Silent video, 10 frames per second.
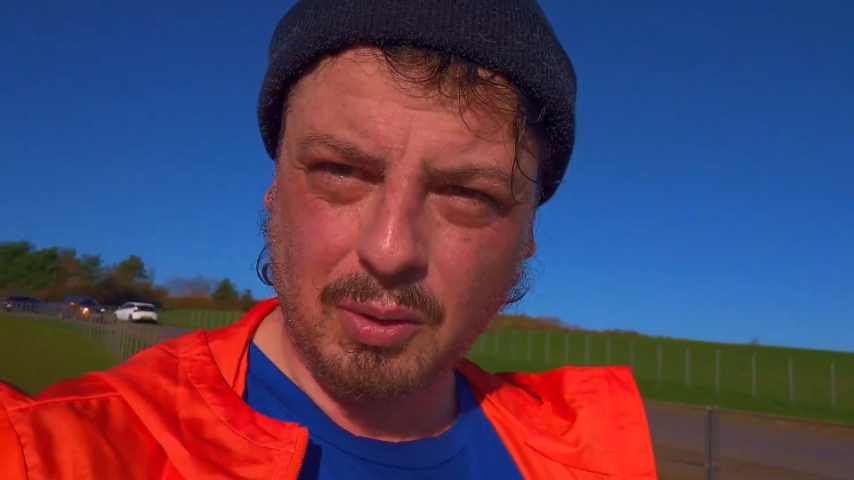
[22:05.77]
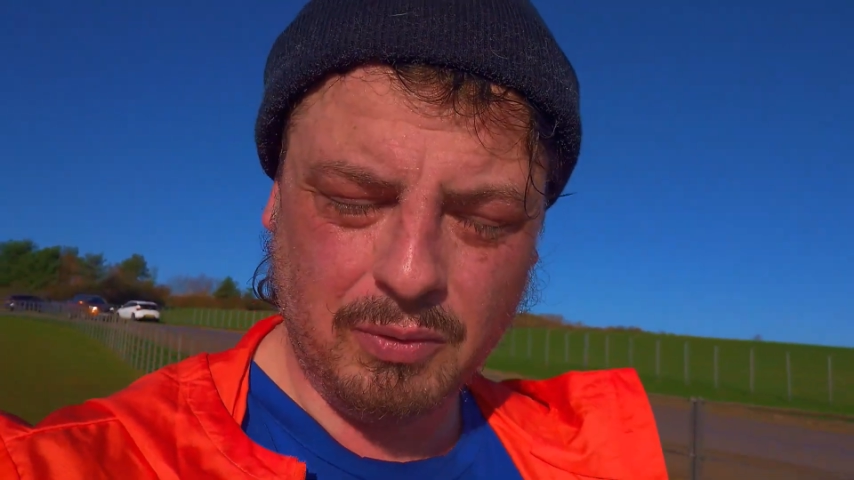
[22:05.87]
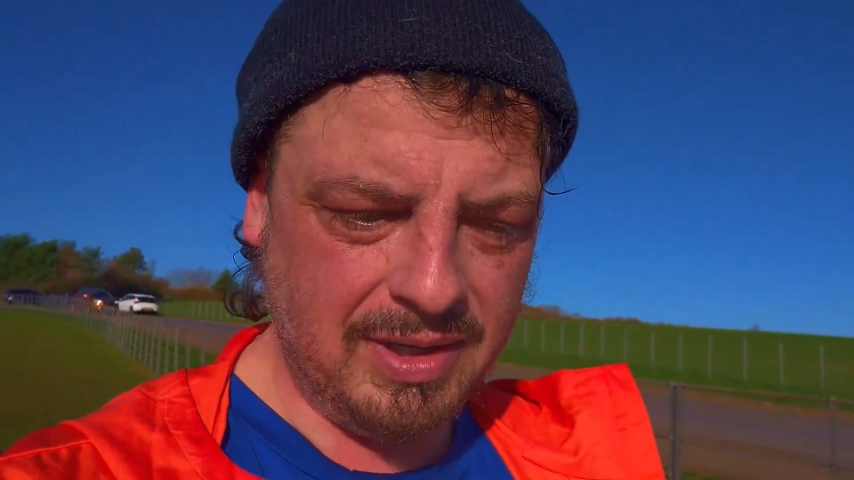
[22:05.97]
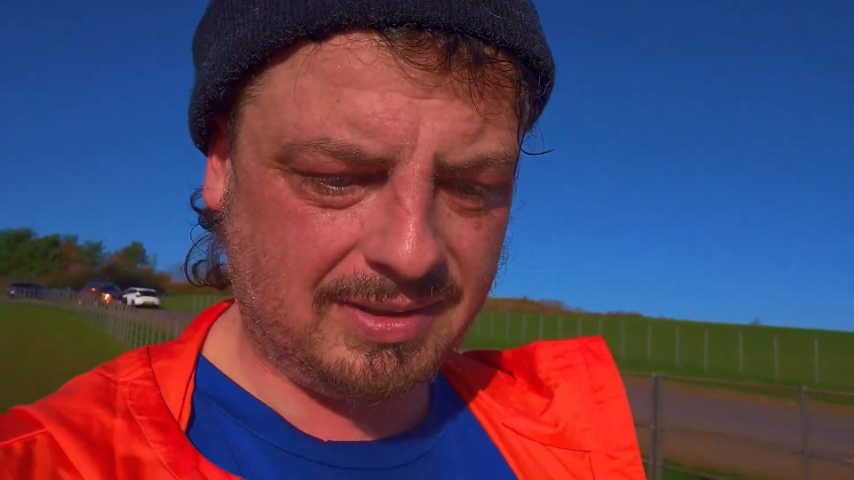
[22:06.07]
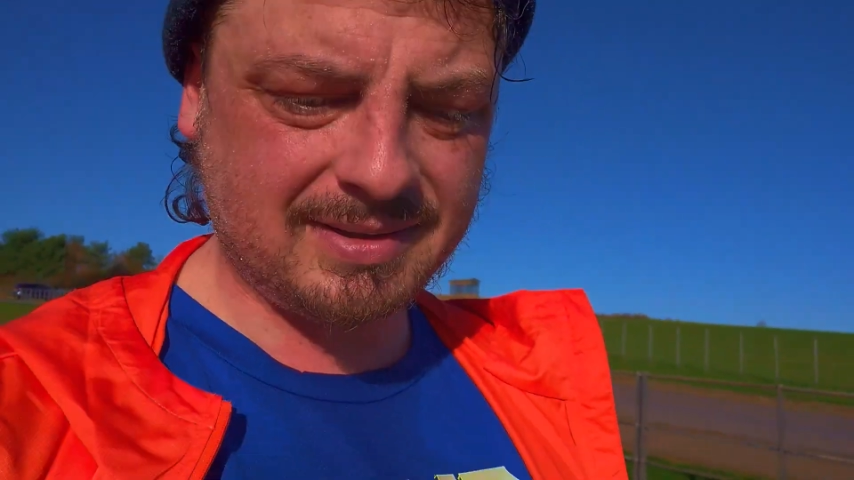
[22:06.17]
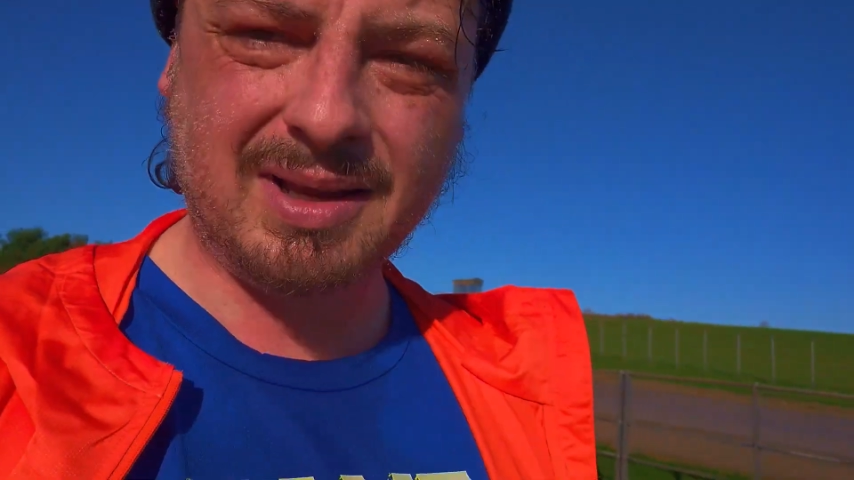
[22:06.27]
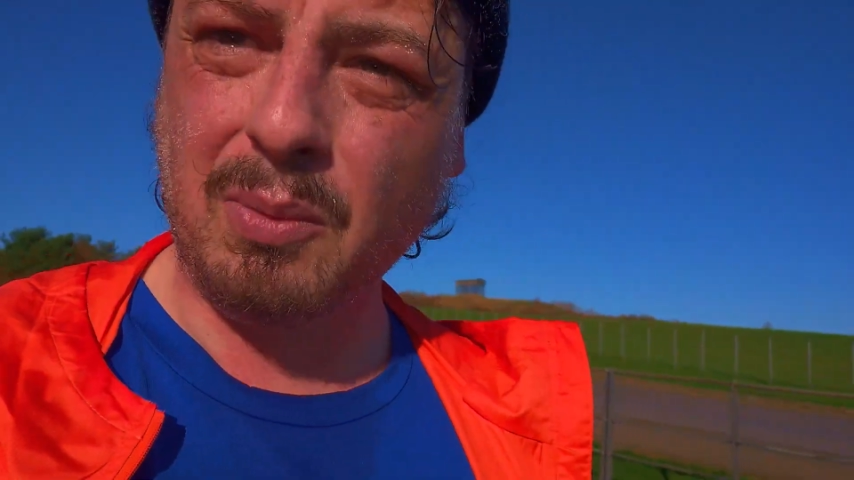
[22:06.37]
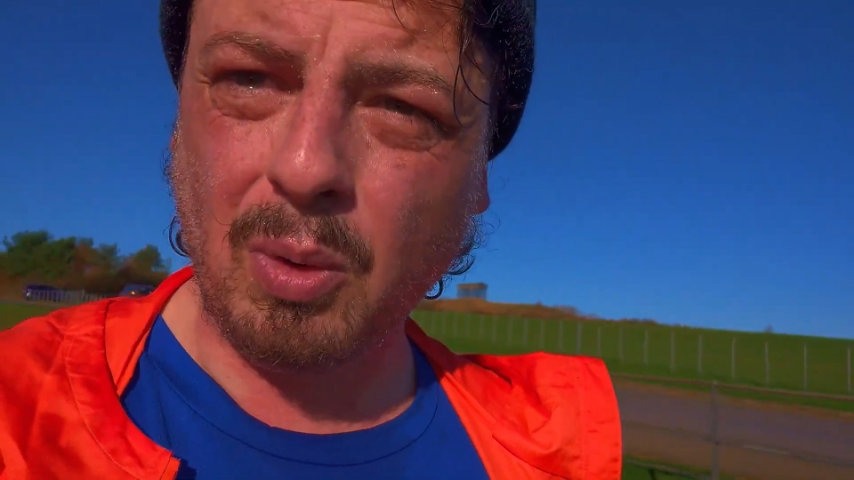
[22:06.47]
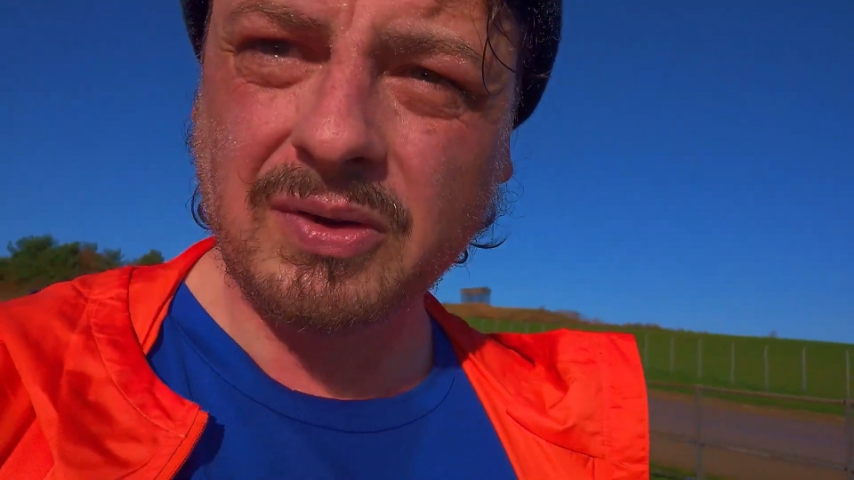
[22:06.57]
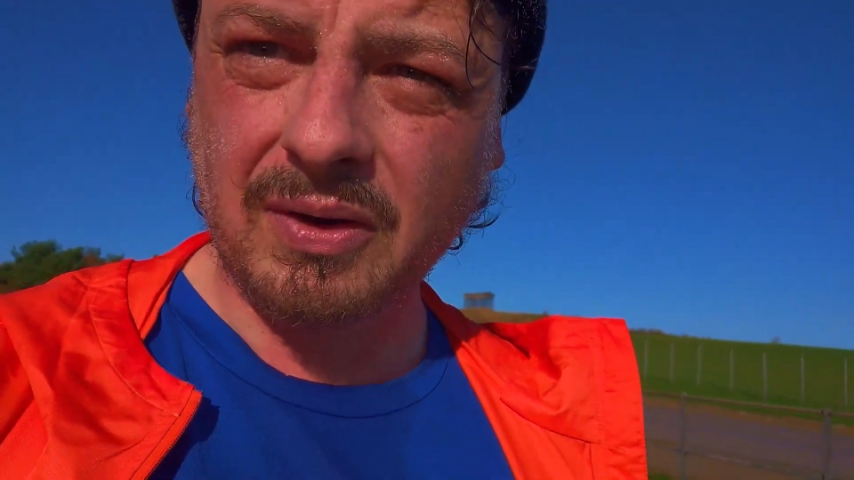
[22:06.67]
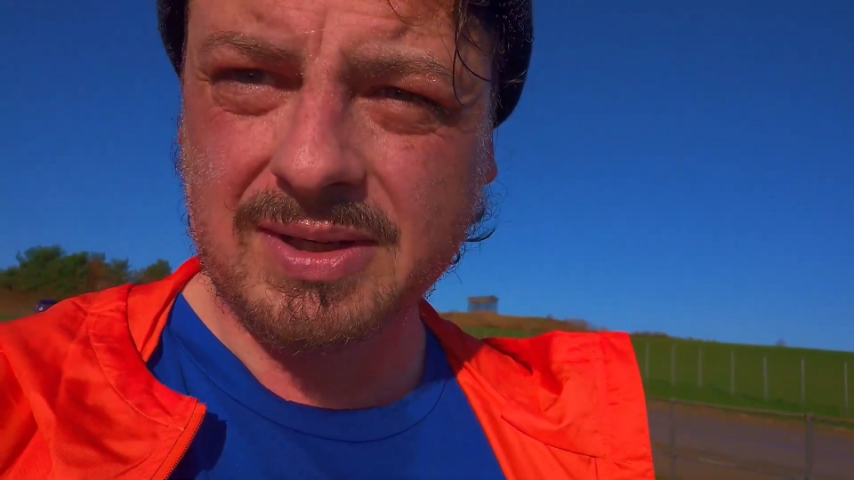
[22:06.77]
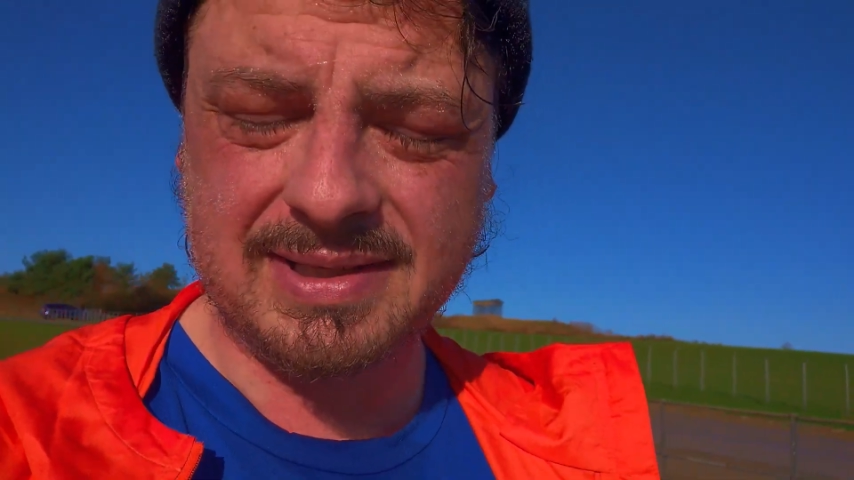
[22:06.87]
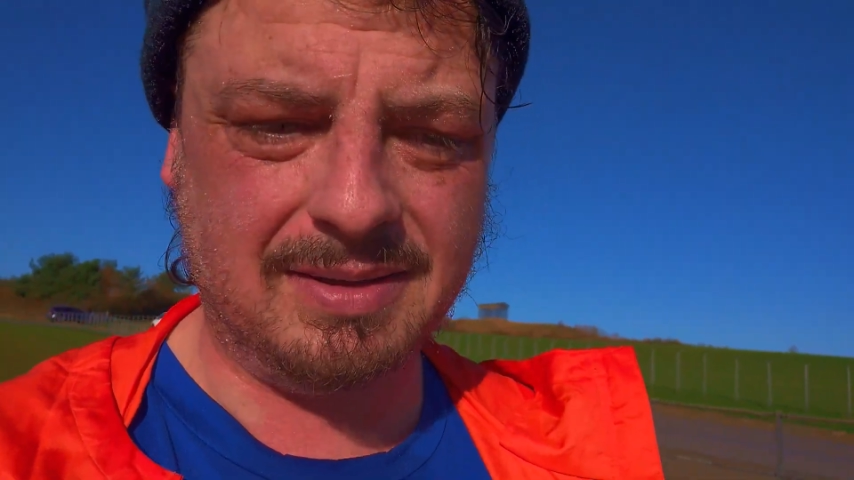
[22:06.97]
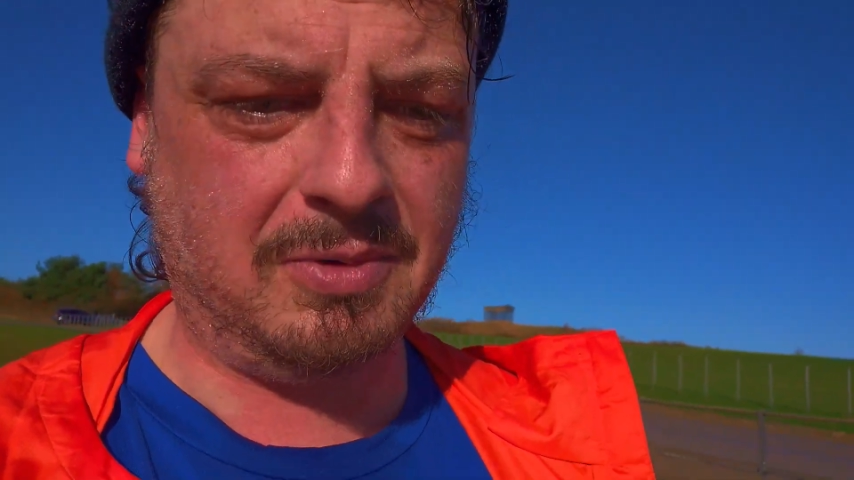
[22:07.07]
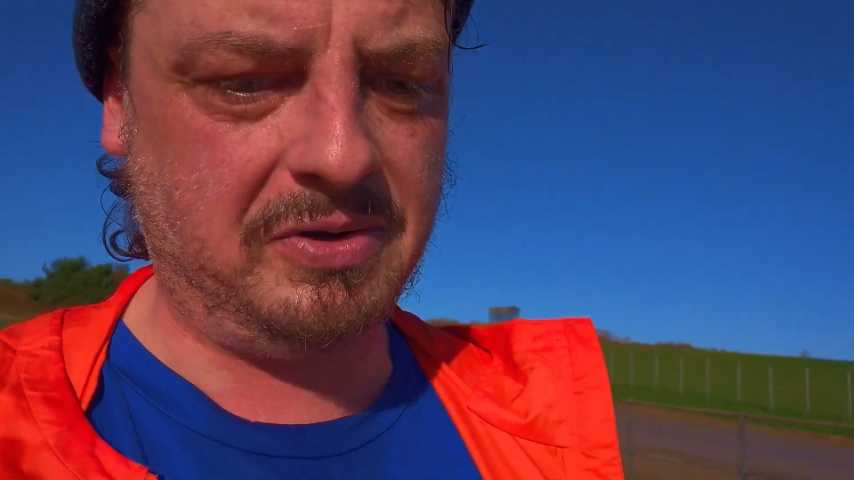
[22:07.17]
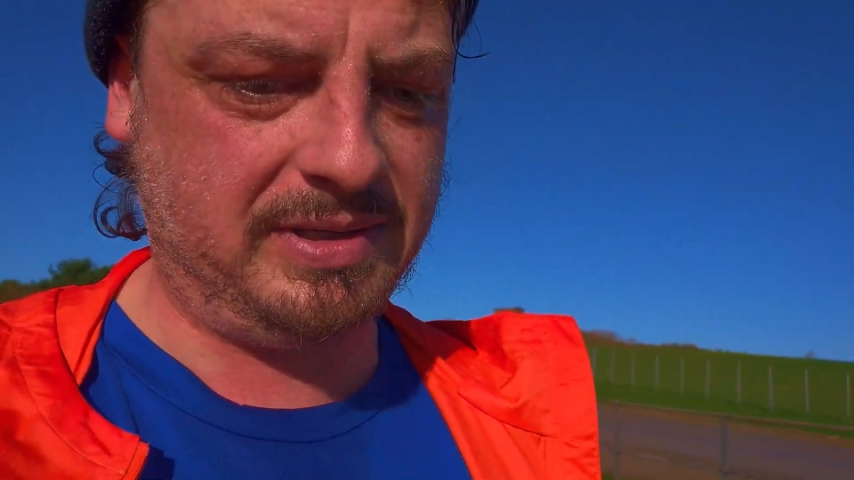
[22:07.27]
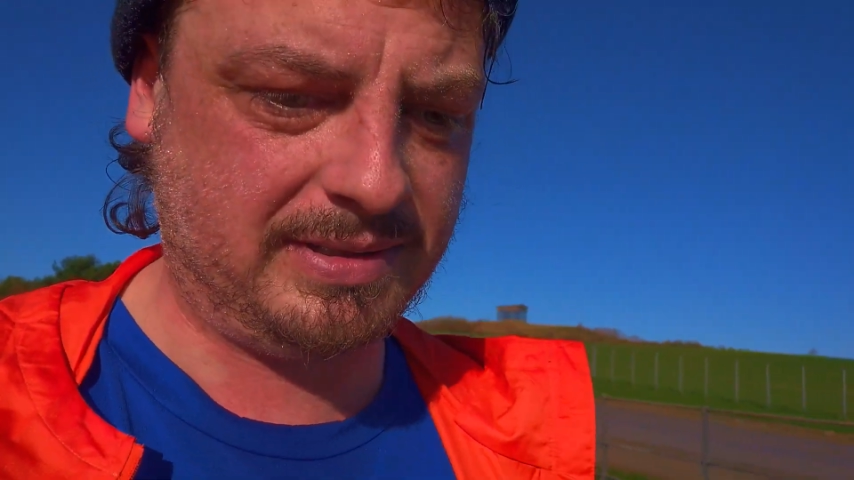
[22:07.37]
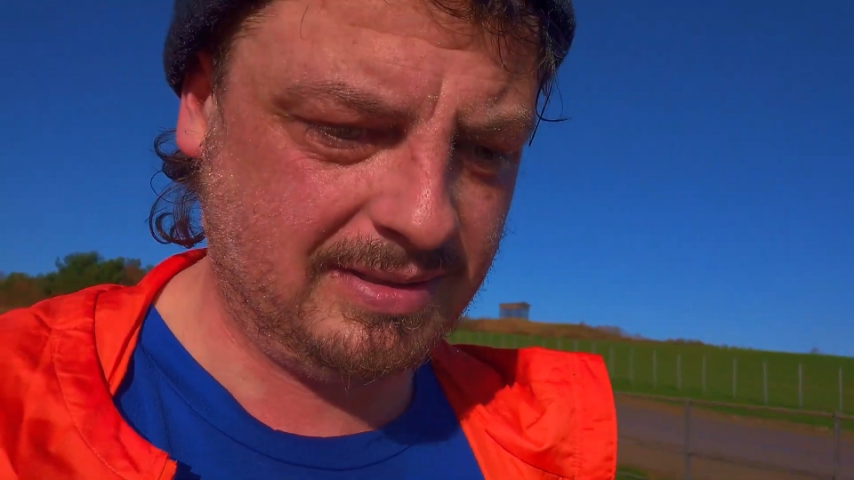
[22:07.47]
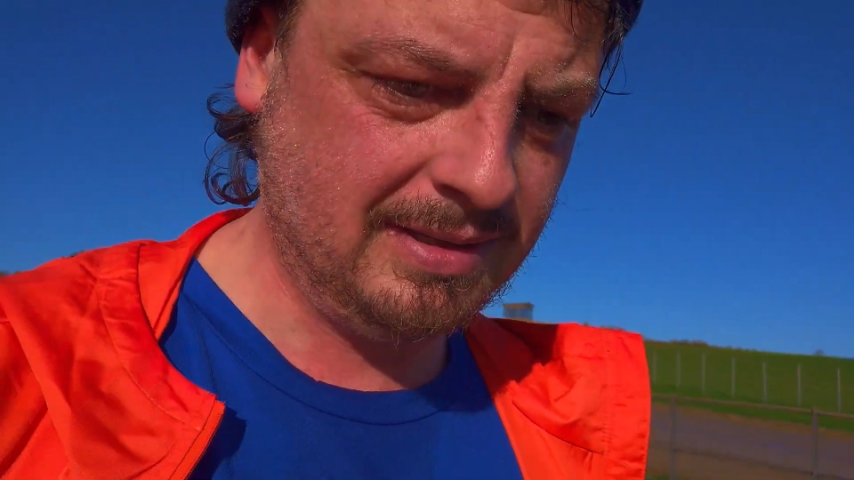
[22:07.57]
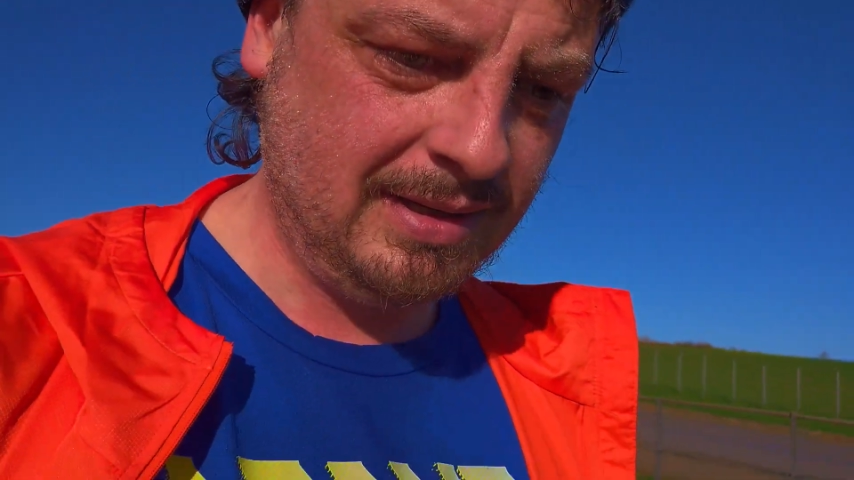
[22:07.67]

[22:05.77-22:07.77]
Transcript: Glorious. It was icy, mind.